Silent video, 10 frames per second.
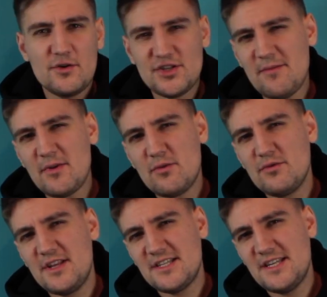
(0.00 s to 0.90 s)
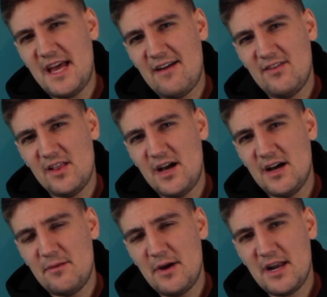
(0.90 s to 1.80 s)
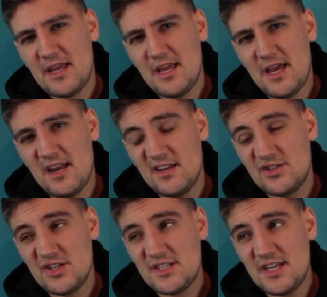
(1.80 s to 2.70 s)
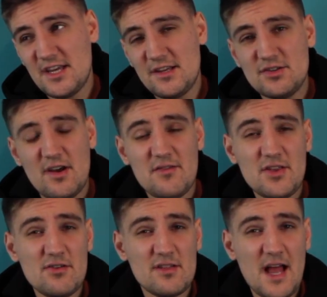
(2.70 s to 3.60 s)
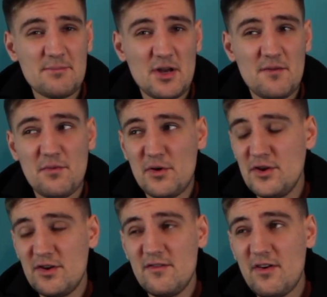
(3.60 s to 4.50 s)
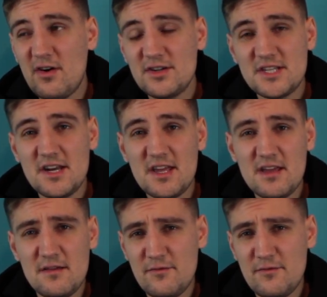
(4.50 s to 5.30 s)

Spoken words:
For someone who doesn't have a lot of money and is just thinking to have a new laptop for university,